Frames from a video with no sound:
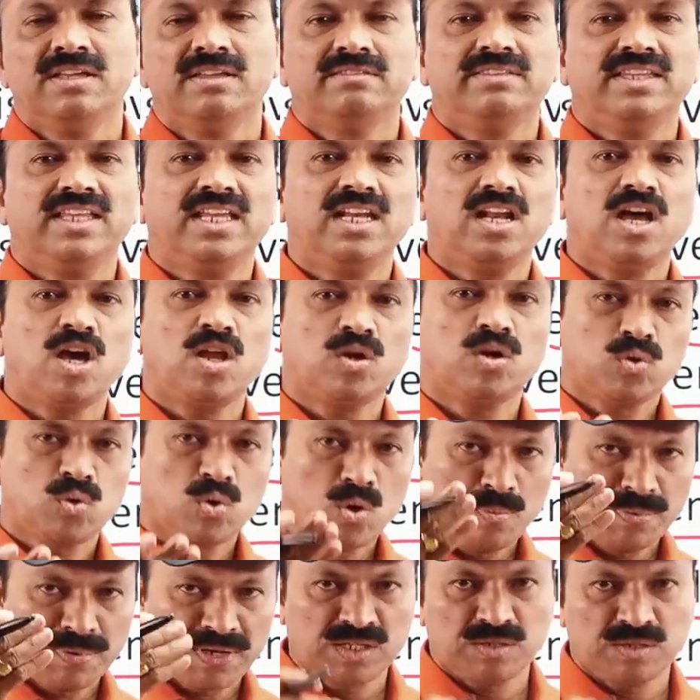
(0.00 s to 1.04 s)
Then
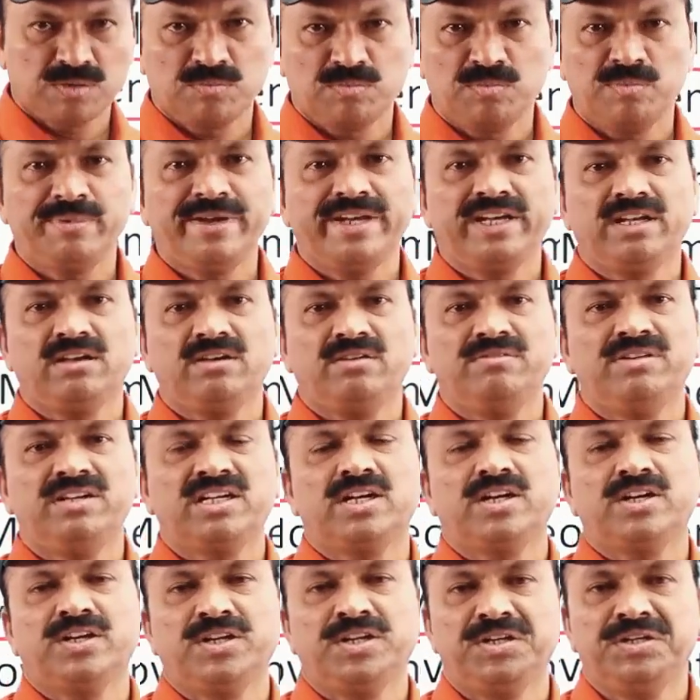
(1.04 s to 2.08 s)
non-cooperation movement how it
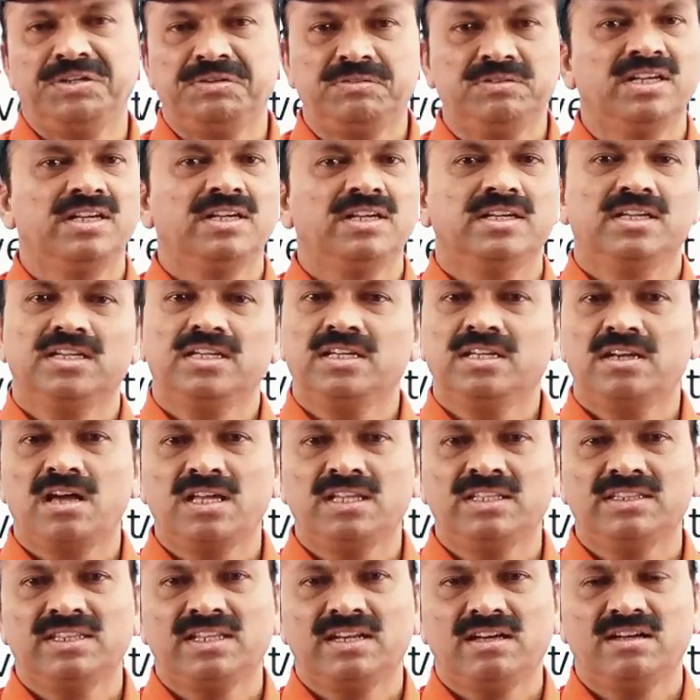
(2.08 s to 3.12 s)
continued in
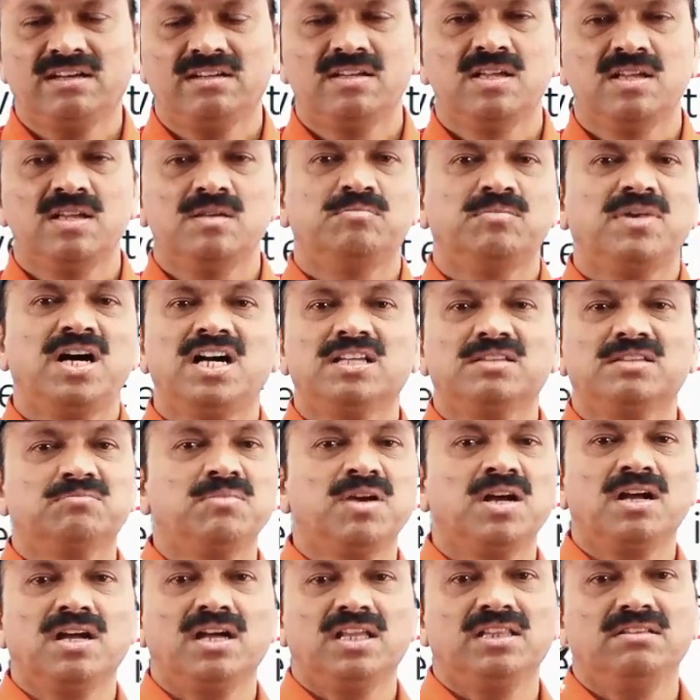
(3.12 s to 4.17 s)
Andhra.
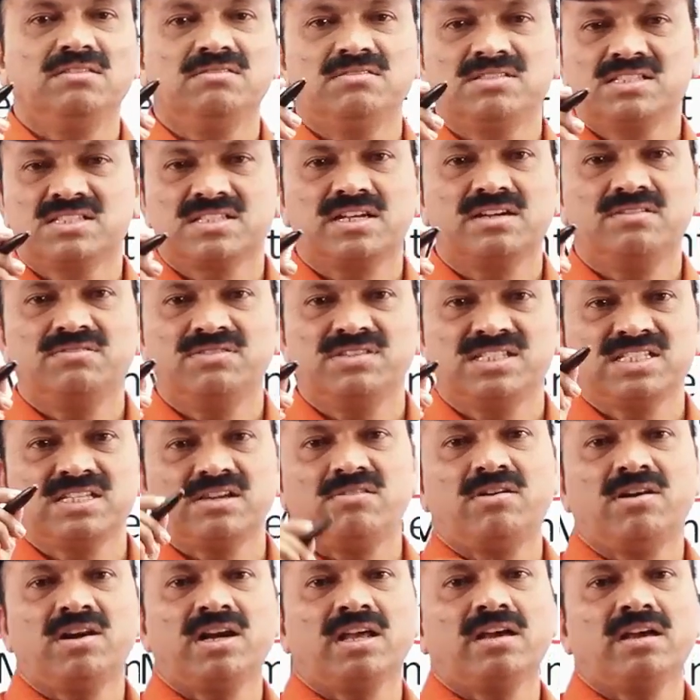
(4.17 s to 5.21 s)
Mahatma Gandhi visited
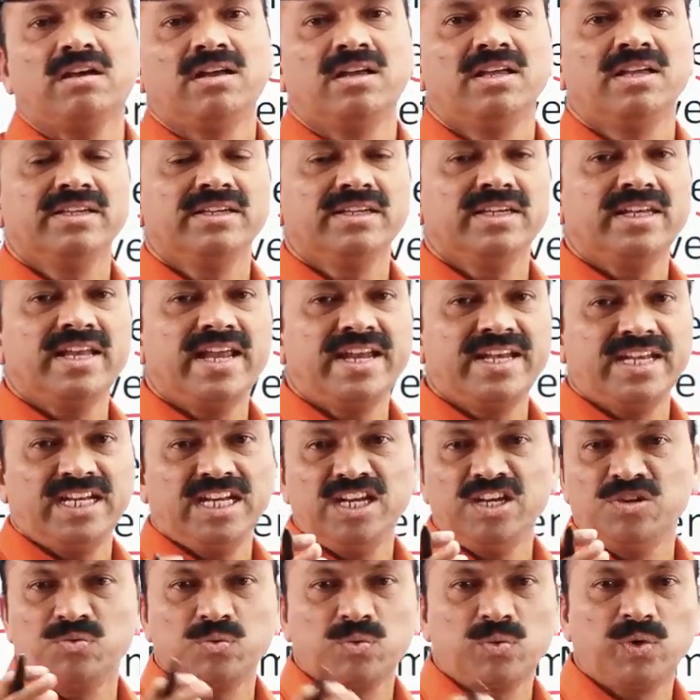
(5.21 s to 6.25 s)
Vijayanagara in
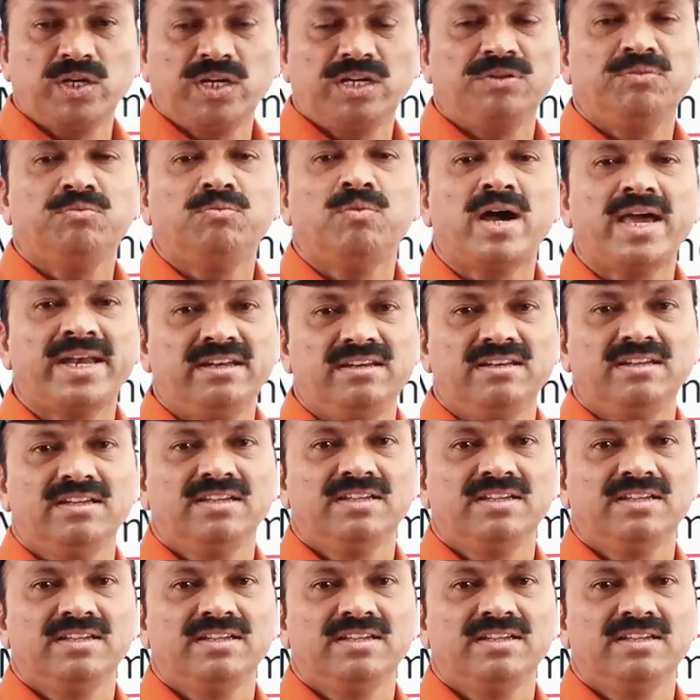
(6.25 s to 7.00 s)
1921.